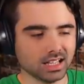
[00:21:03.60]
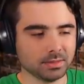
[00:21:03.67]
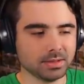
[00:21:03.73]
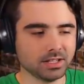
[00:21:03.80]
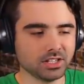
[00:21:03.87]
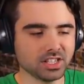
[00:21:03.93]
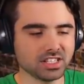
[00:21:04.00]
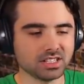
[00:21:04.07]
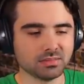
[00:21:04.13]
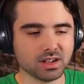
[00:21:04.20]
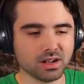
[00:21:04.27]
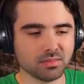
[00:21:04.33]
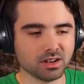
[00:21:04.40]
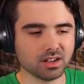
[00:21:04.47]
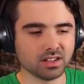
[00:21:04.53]
I mean, just a
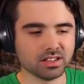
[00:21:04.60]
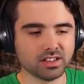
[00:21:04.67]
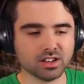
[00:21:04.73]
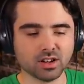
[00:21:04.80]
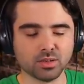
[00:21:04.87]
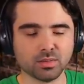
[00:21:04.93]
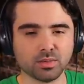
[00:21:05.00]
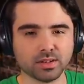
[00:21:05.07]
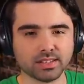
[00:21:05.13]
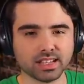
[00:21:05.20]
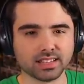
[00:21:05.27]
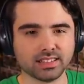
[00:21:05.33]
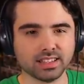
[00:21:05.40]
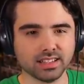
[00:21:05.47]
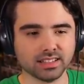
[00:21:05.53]
mama, you know,
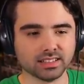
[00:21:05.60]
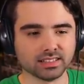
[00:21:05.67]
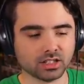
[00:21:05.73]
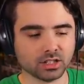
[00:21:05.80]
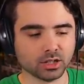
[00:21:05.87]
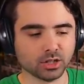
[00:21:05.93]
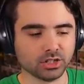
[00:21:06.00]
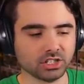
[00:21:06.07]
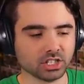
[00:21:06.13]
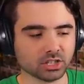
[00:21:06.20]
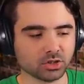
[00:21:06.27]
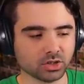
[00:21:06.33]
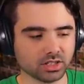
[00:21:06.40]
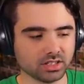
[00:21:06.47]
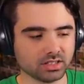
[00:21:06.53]
protecting her
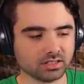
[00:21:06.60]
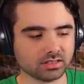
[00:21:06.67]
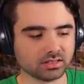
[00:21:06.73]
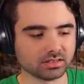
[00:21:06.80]
children.